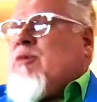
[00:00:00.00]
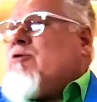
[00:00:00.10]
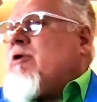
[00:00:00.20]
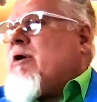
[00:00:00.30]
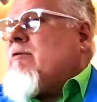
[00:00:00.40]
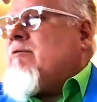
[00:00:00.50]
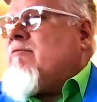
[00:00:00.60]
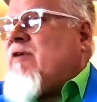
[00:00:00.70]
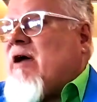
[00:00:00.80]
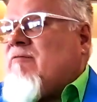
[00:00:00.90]
Buddha,
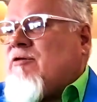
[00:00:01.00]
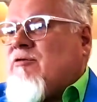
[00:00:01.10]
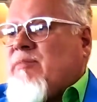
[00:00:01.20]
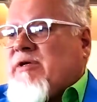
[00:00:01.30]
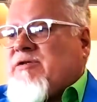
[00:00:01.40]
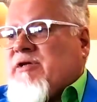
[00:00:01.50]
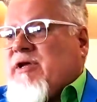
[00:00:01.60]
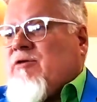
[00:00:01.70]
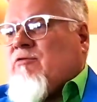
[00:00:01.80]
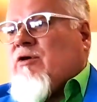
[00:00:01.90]
500
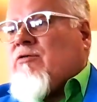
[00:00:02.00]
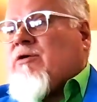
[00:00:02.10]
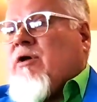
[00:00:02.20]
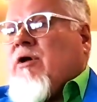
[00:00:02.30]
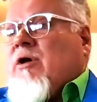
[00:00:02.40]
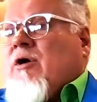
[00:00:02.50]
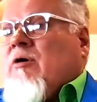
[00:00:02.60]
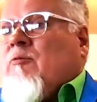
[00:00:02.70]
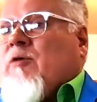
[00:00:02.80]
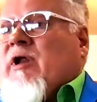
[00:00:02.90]
BC, wrote,
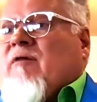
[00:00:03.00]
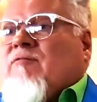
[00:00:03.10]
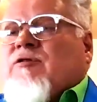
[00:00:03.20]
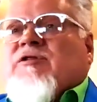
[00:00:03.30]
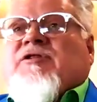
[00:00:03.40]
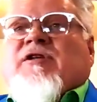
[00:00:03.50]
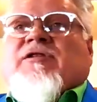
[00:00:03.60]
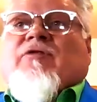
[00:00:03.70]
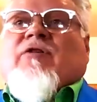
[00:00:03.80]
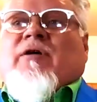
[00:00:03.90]
"Whatever is
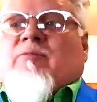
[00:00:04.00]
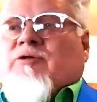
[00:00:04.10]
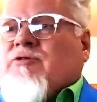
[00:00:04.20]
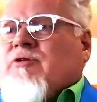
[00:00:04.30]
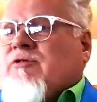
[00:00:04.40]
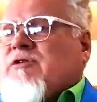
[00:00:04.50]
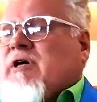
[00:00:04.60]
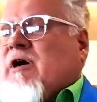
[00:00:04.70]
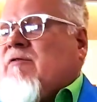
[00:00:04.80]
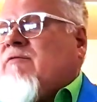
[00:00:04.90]
disagreeable to
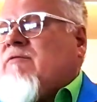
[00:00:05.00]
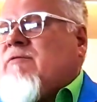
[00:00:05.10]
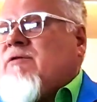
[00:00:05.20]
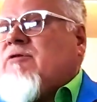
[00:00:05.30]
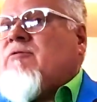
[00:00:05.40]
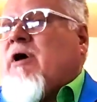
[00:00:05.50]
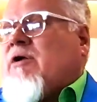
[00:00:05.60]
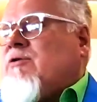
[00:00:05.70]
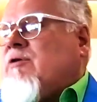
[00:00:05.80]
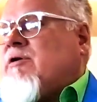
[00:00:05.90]
yourself, do
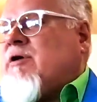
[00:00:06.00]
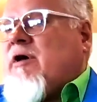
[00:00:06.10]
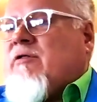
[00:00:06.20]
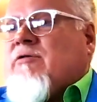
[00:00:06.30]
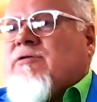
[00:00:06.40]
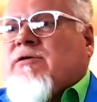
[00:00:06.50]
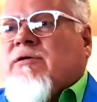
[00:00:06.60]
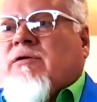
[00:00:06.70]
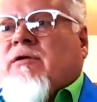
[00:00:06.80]
not do unto others."